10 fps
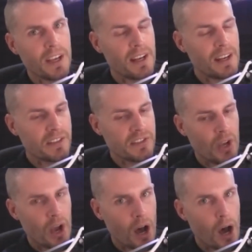It is
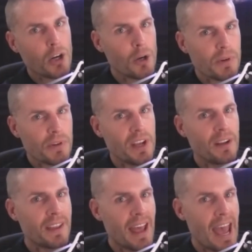
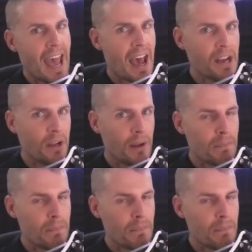100% the ad